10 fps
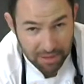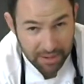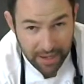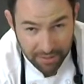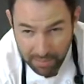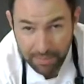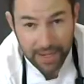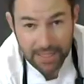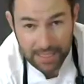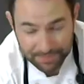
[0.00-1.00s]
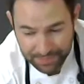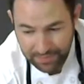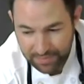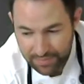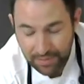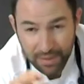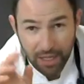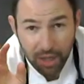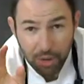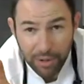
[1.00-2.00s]
$300.
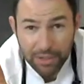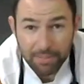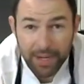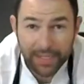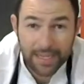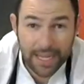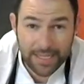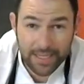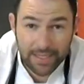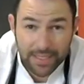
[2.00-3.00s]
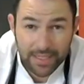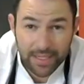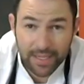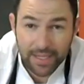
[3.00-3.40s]
$300 in lessons.